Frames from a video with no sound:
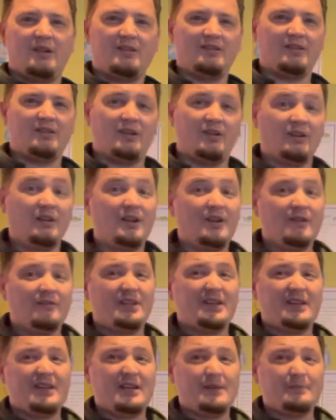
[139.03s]
So
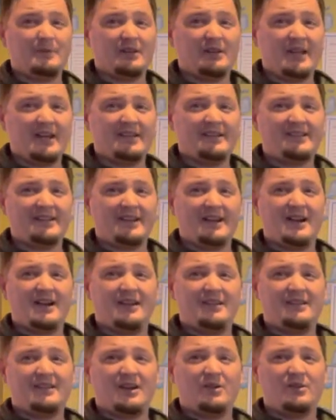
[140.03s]
you can keep your lights
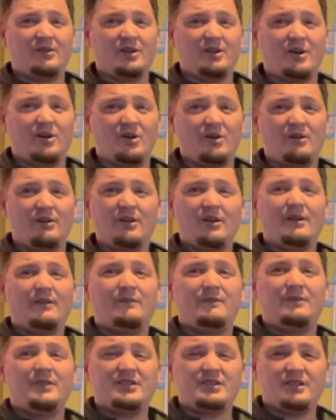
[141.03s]
down low,
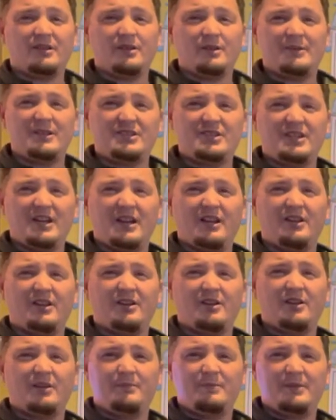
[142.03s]
fish a little bit
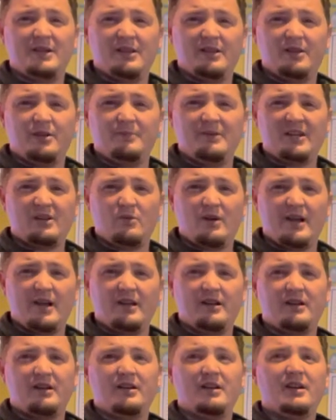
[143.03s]
shallower, be a little bit
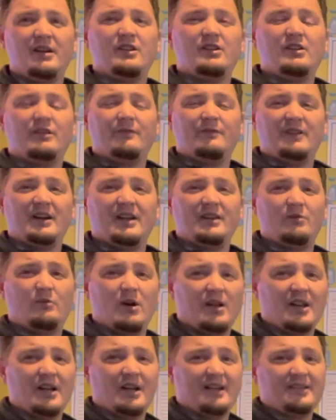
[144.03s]
quieter. You'll find
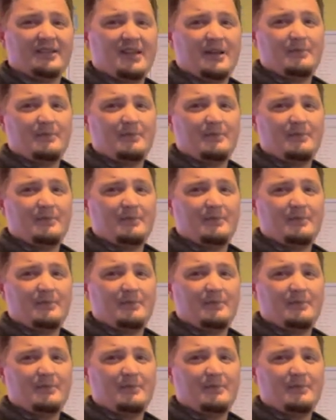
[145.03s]
walleyes.